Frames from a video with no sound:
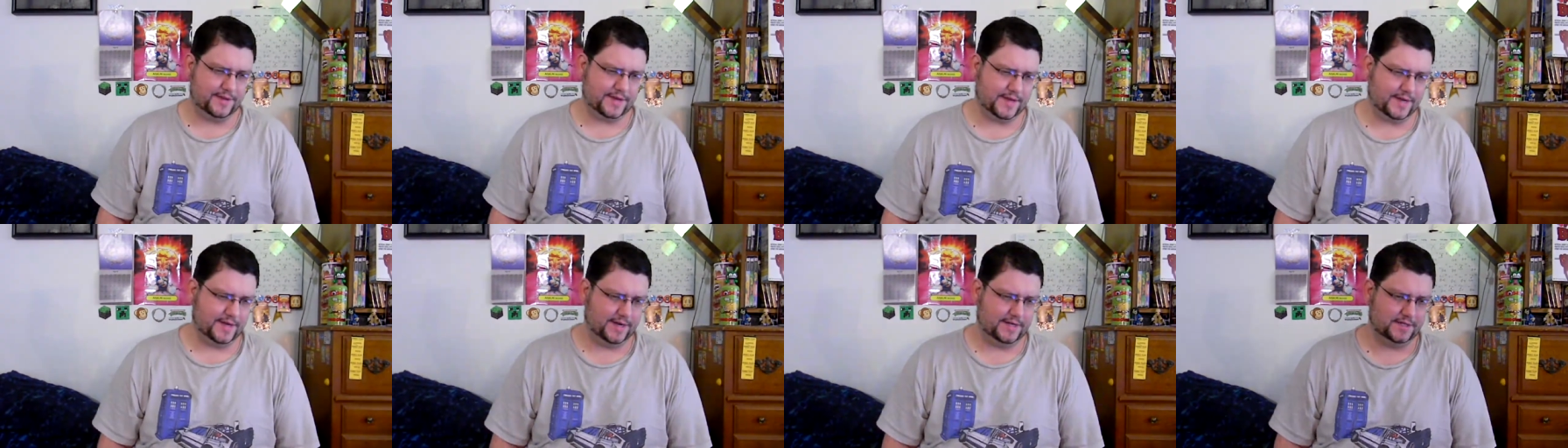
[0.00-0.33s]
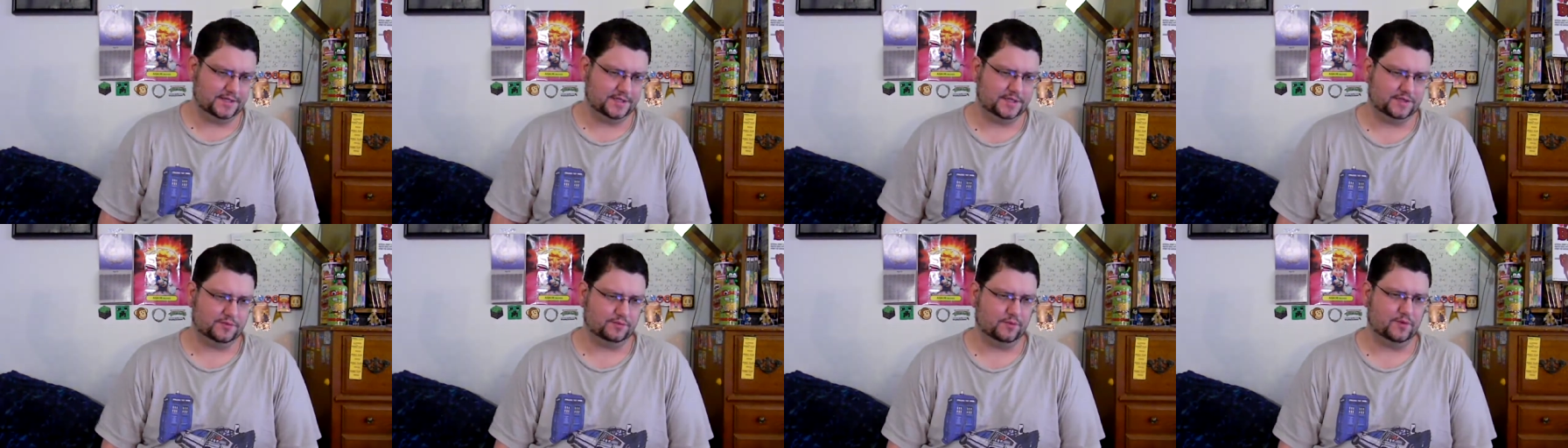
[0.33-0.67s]
I
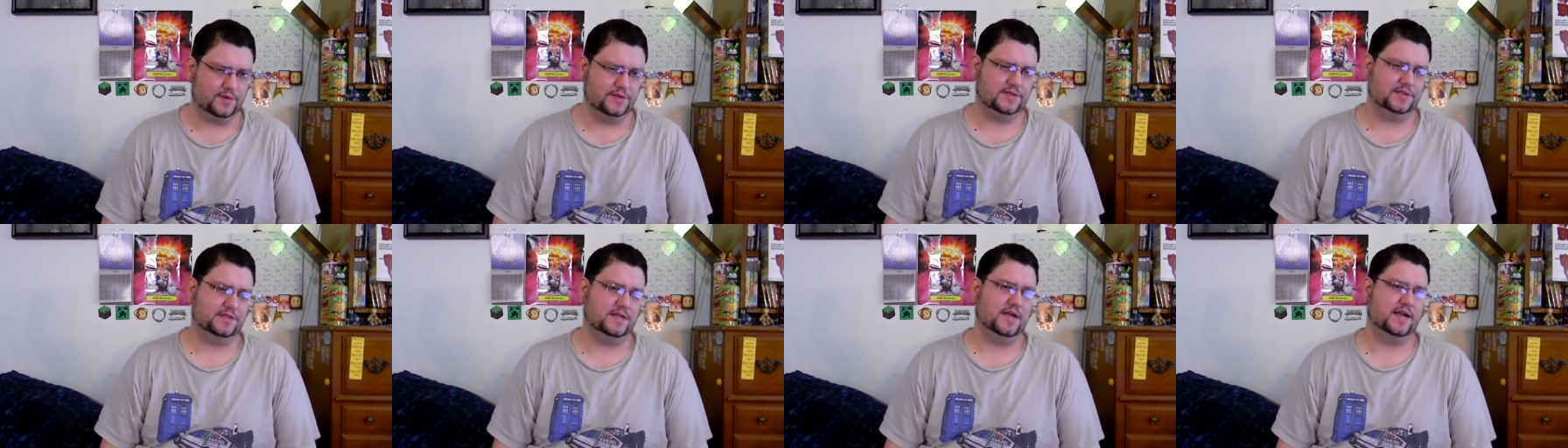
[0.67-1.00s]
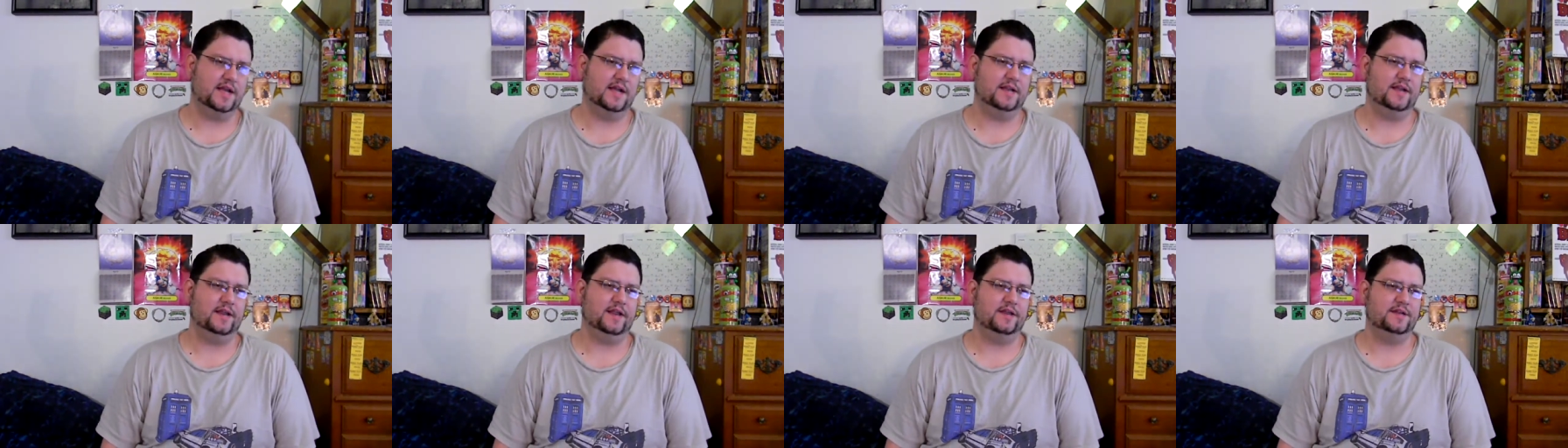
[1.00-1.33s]
just was
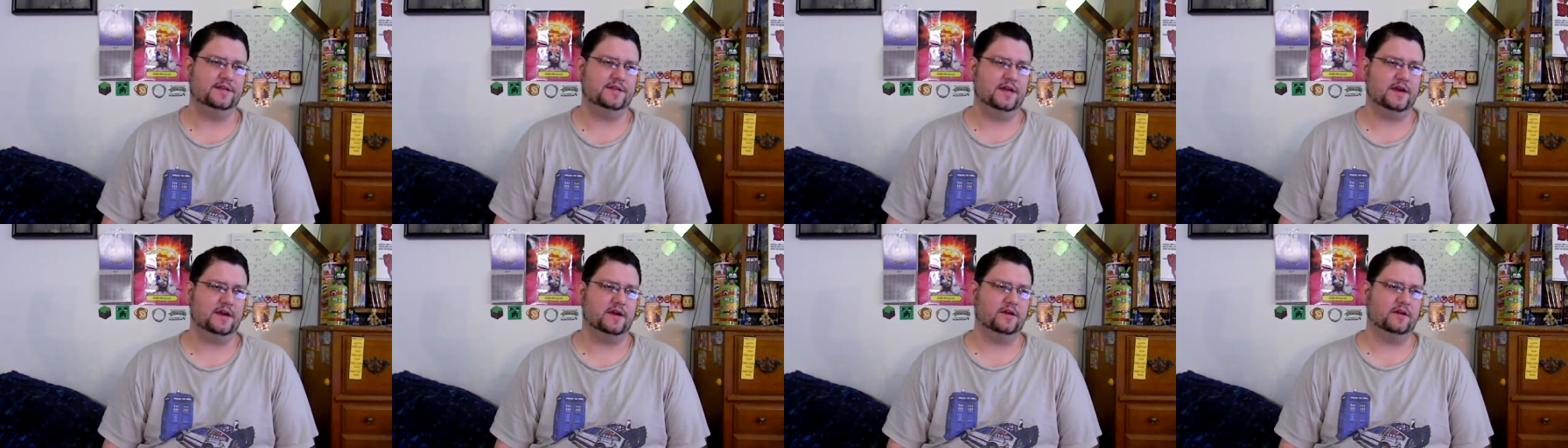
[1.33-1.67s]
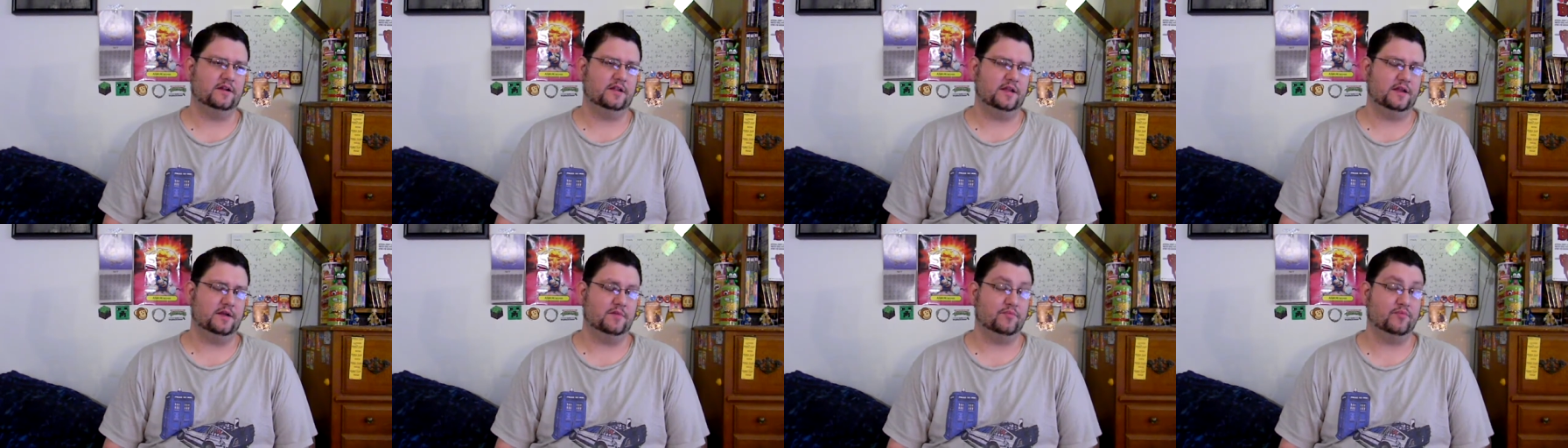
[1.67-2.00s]
not
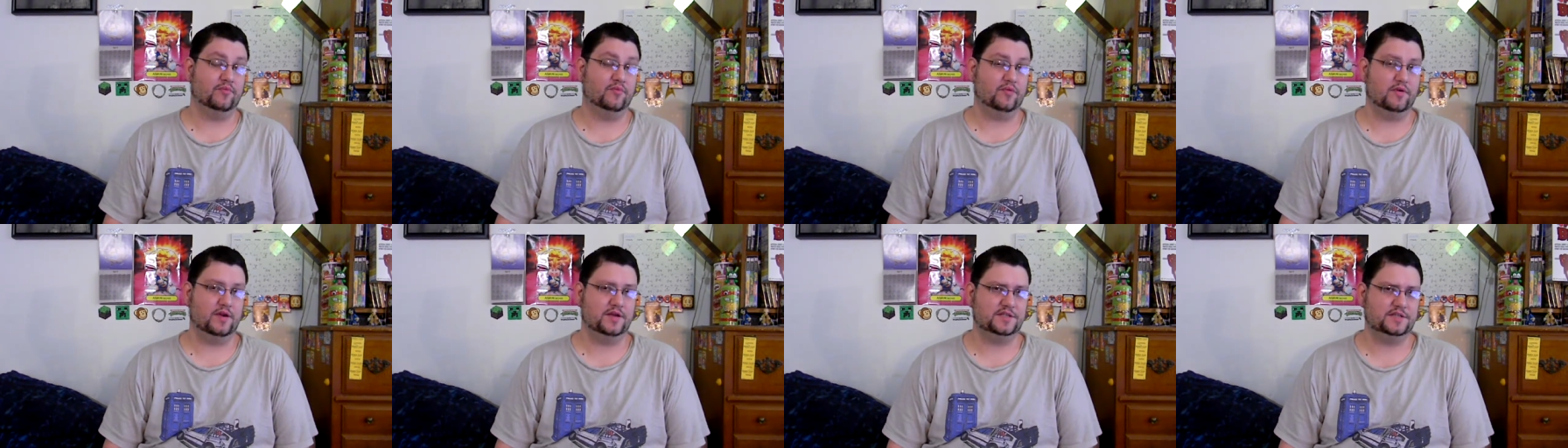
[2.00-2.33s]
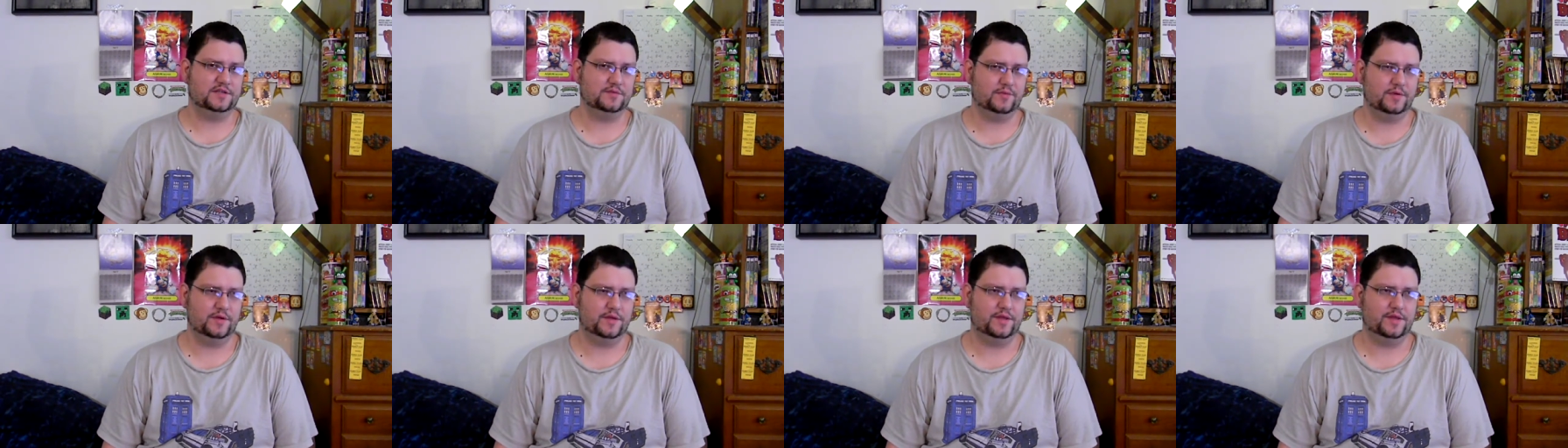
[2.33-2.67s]
entirely
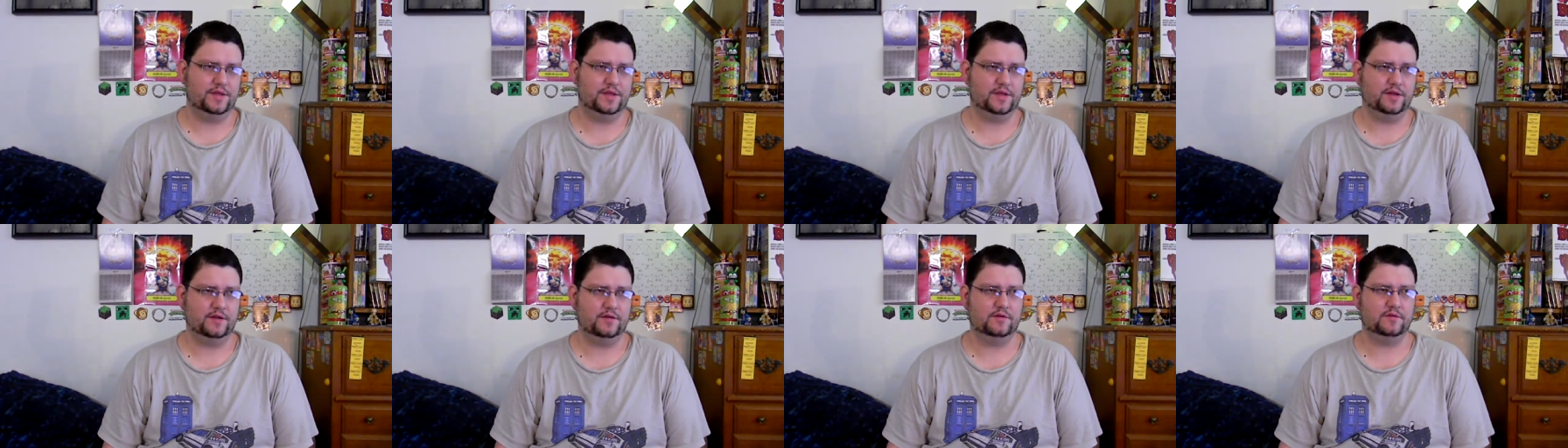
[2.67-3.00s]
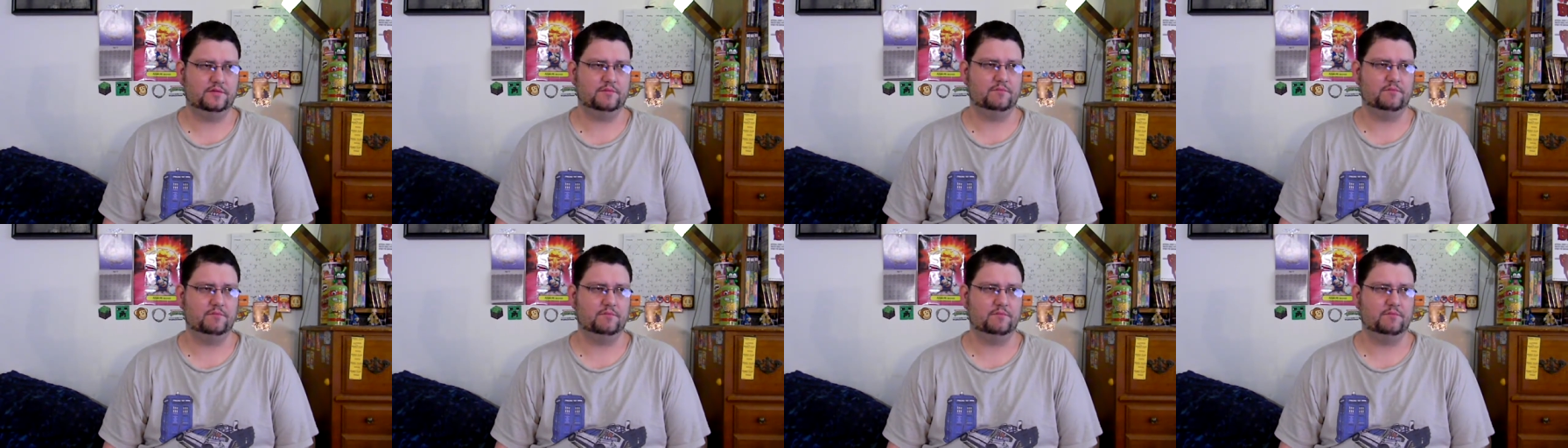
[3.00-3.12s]
impressed with it